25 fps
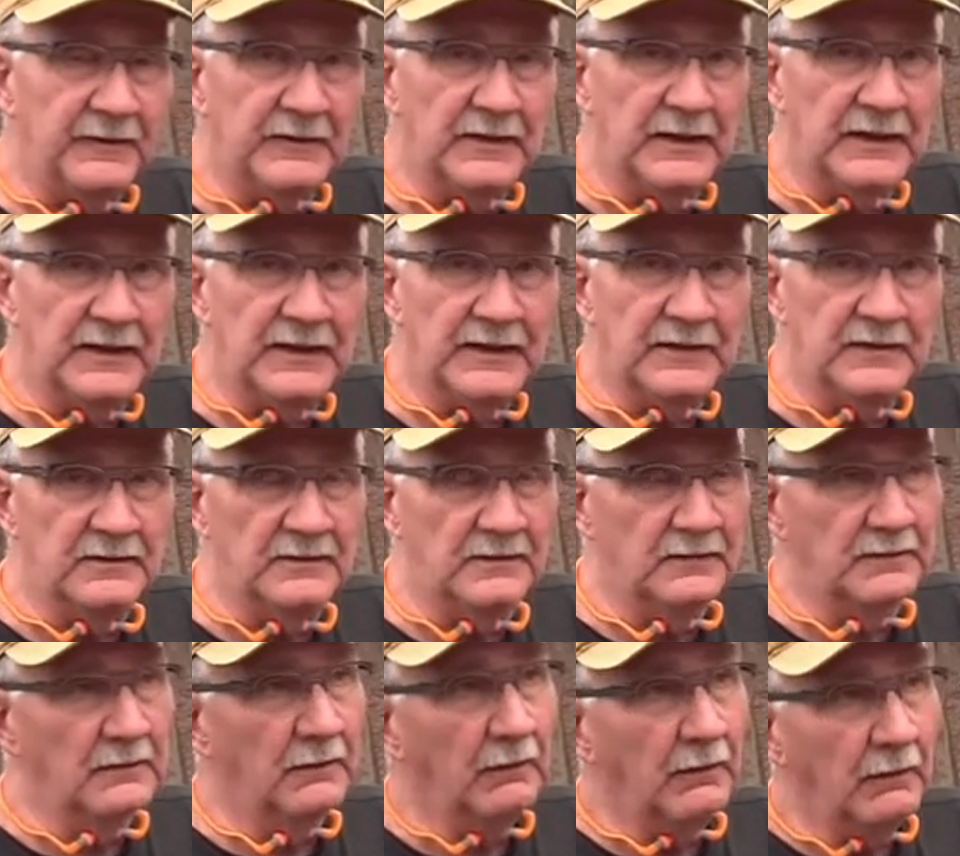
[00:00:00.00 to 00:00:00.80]
like,
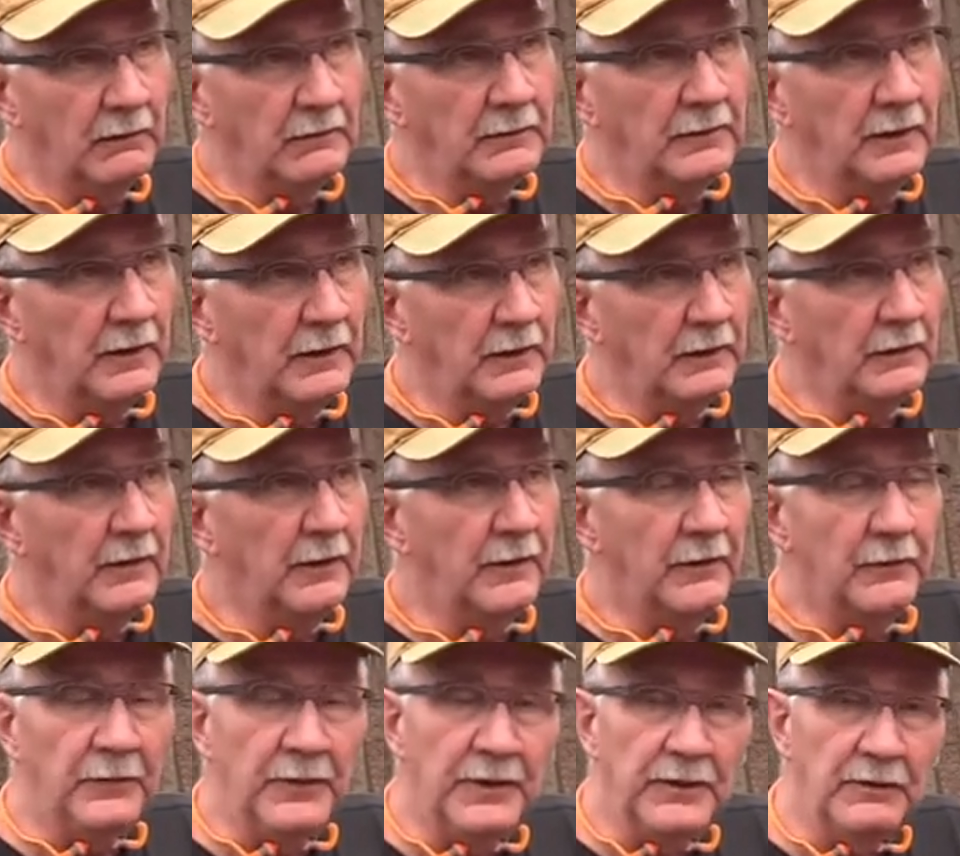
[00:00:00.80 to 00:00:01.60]
I can't
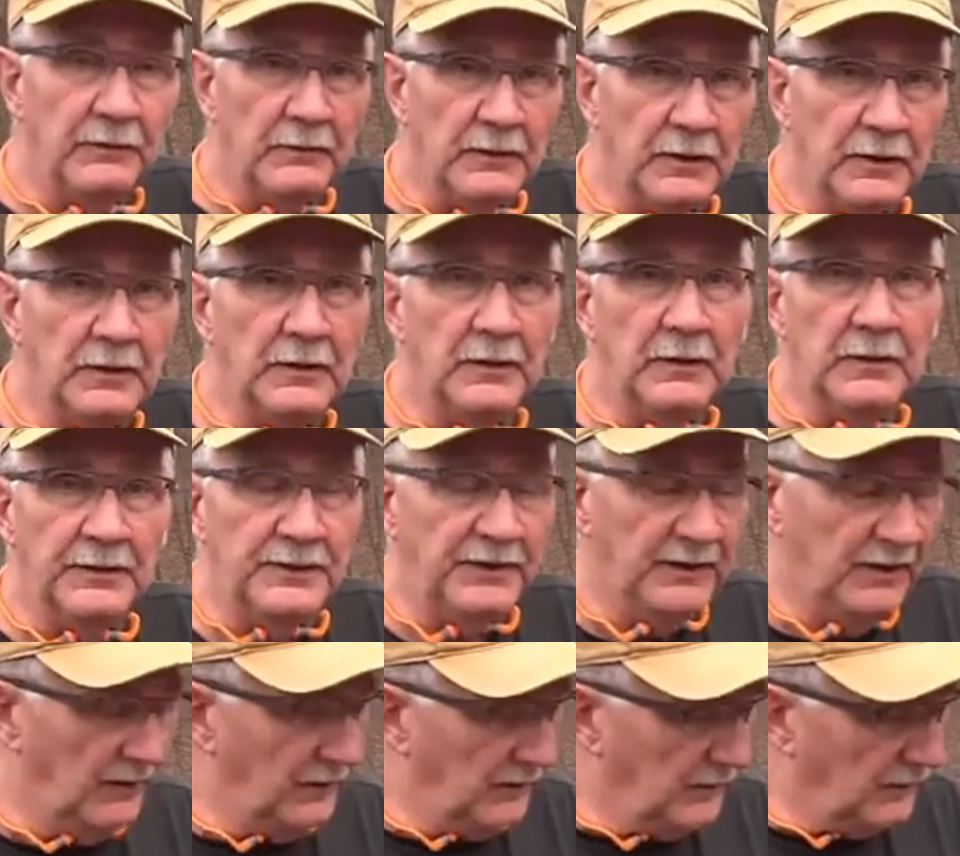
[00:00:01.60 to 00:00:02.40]
get a real
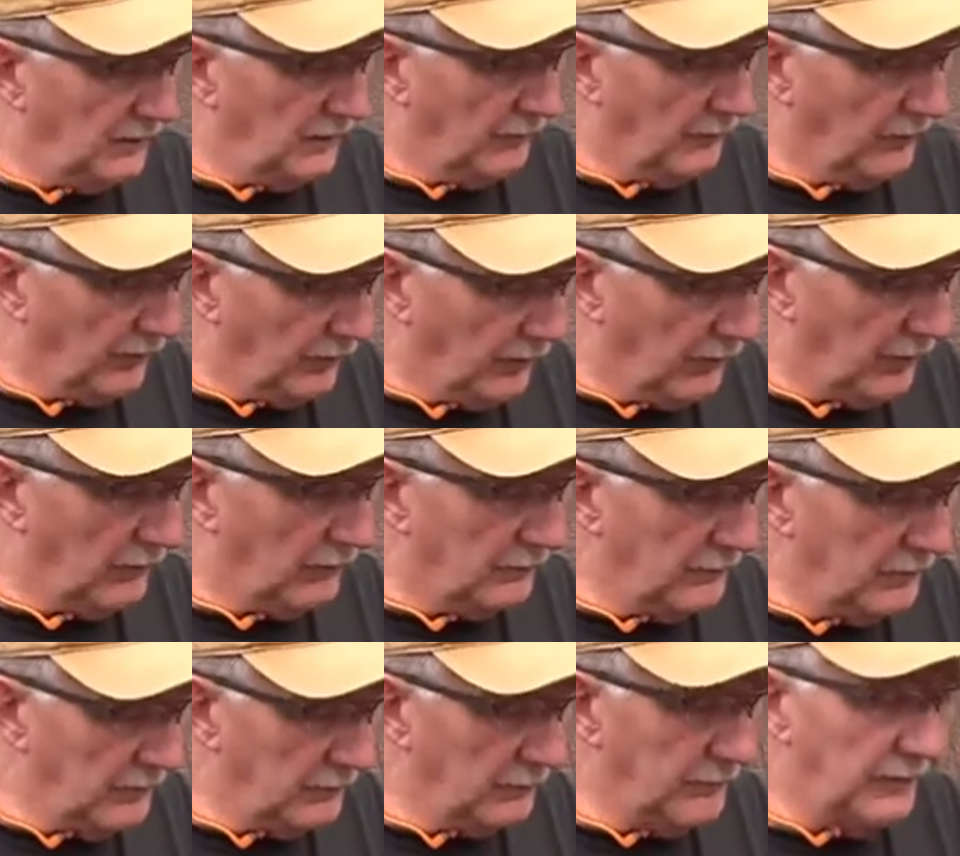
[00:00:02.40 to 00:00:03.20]
gun, but
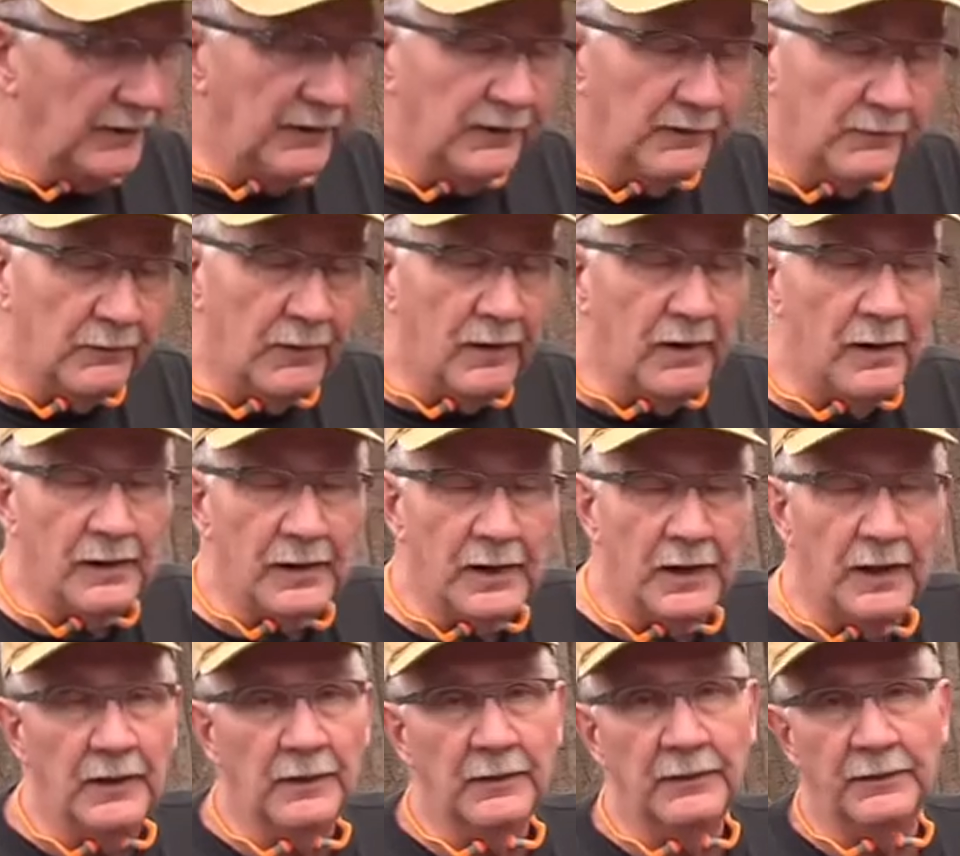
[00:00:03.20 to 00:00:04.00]
I'll get me a
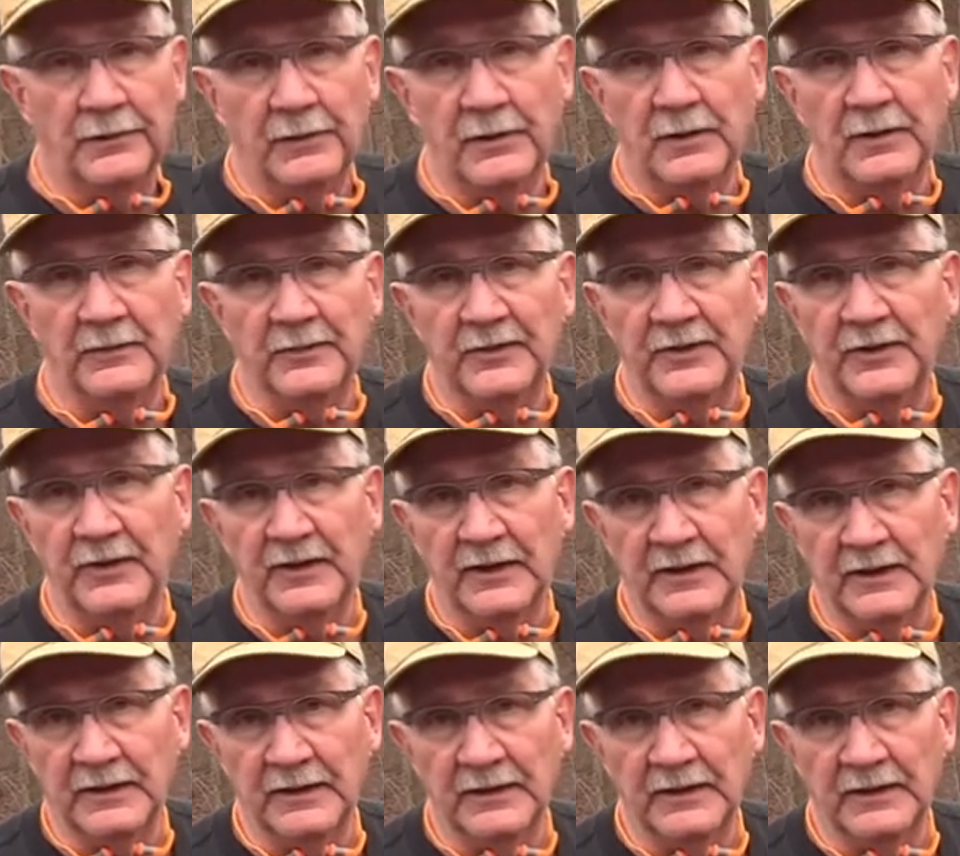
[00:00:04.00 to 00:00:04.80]
Rock Island Armory,
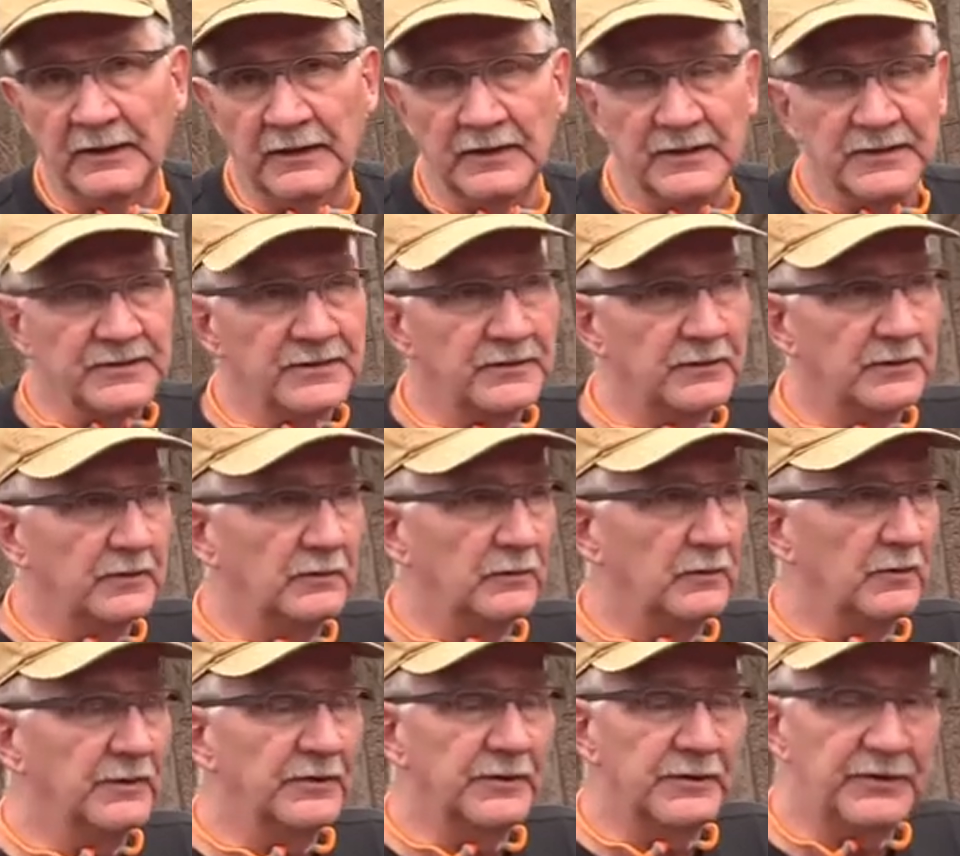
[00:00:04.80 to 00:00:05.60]
I guess, or
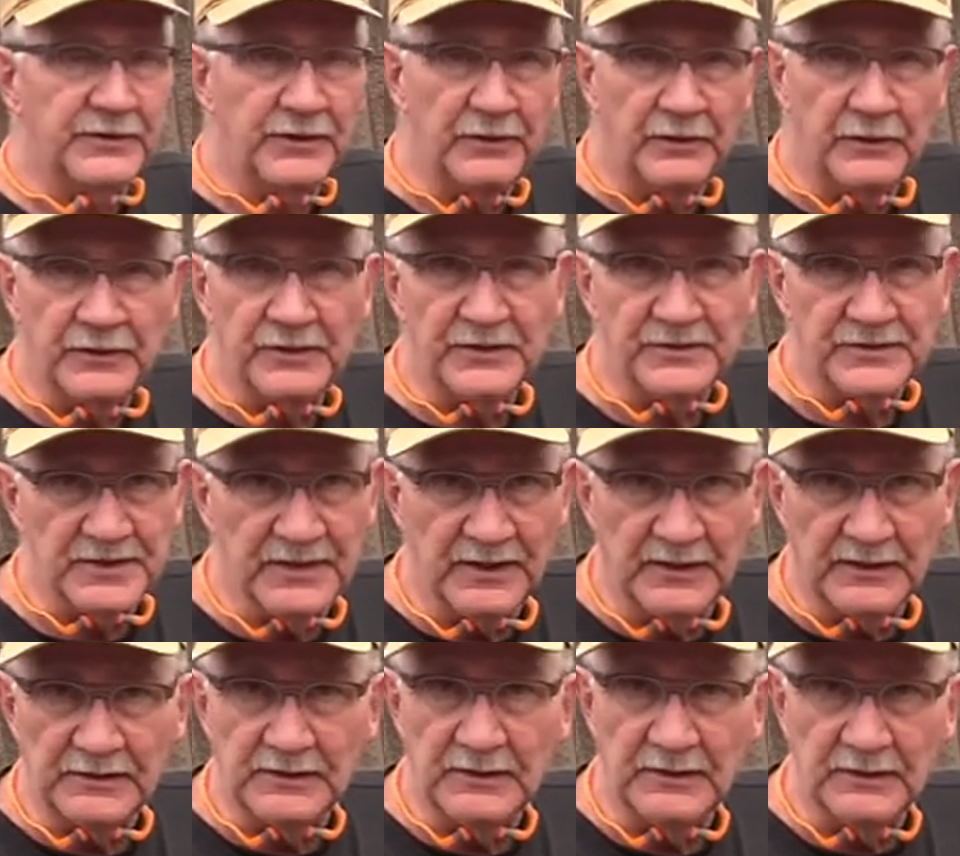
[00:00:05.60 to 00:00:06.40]
one of the Turkish
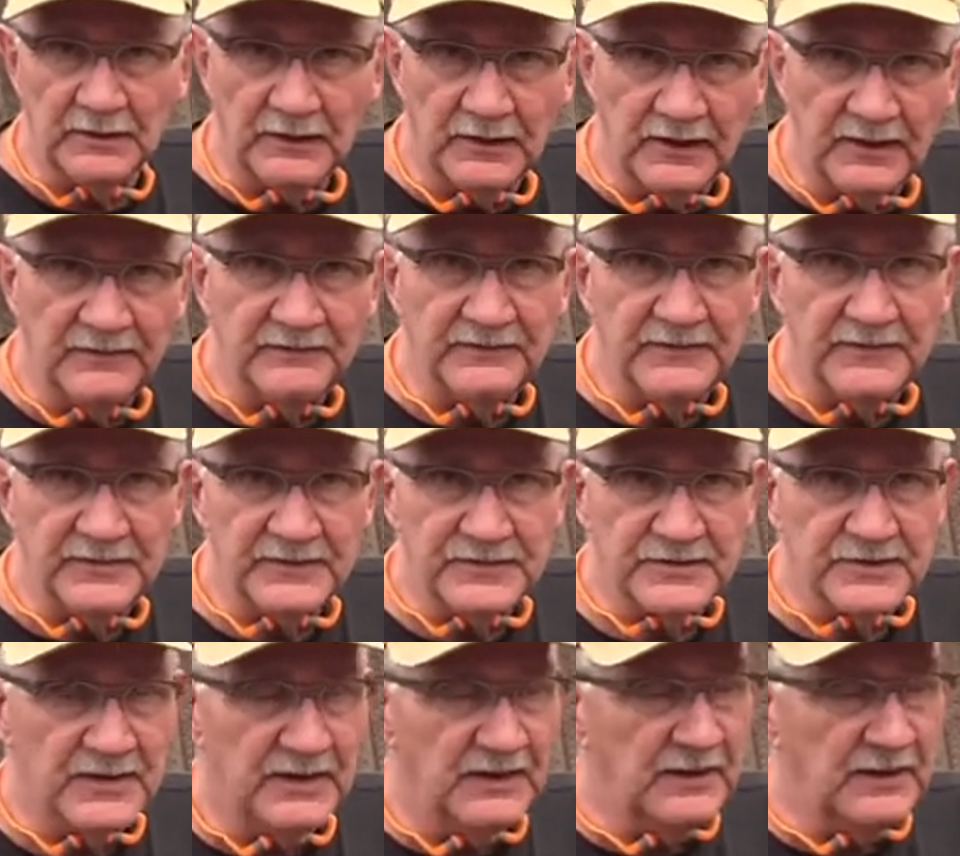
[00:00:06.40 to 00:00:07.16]
1911s,